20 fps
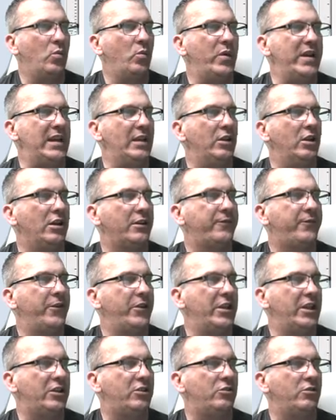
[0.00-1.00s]
We look for
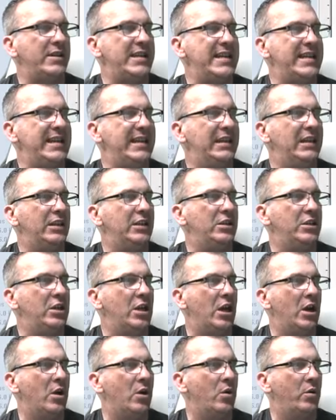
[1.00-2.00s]
the green
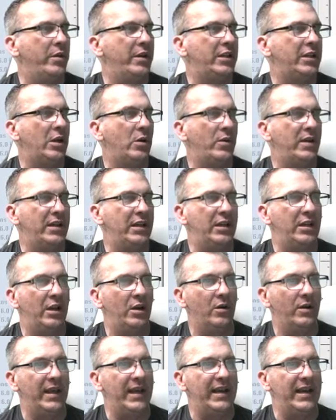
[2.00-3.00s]
node. Go into
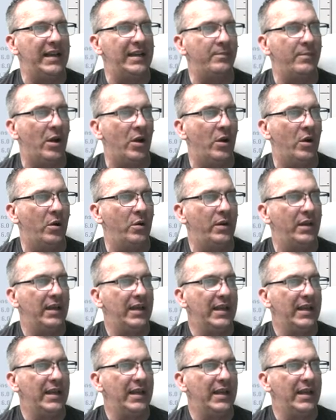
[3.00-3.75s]
node editing mode,